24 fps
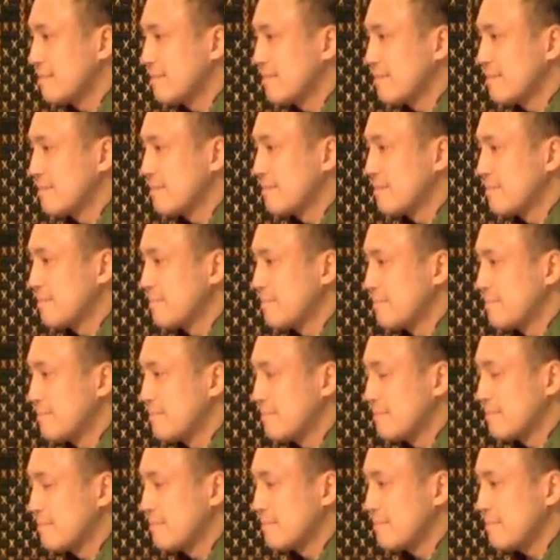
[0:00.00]

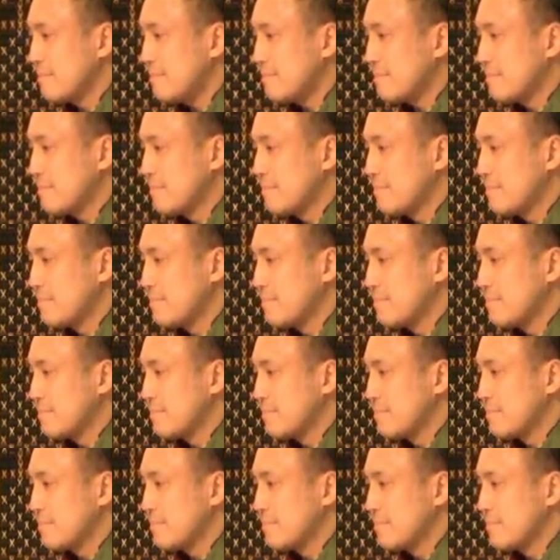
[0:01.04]

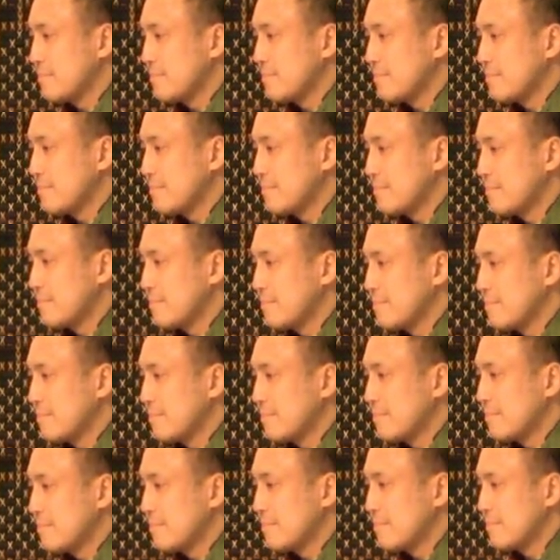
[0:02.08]

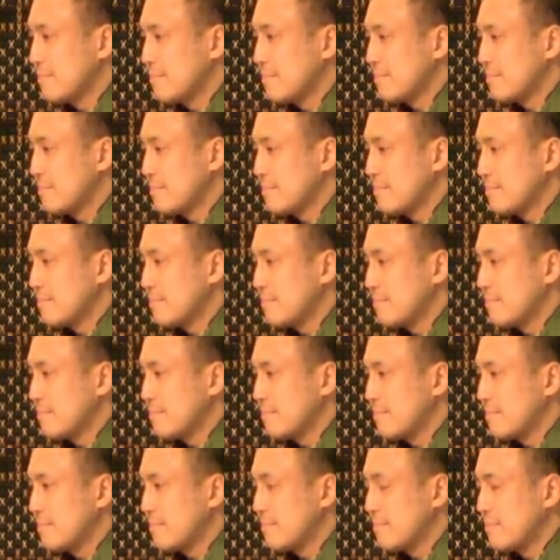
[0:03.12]

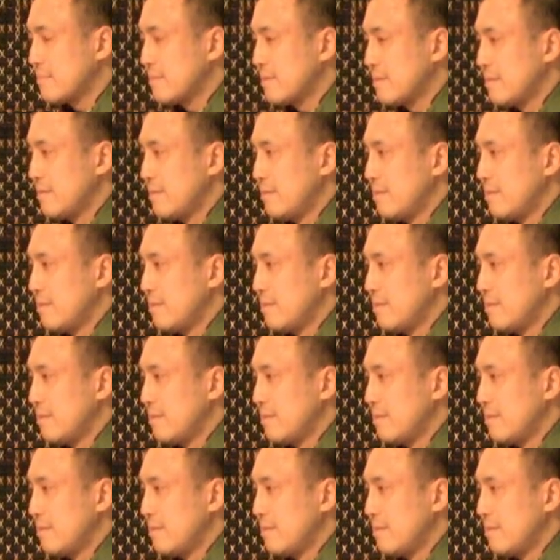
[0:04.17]
The person shown says nothing.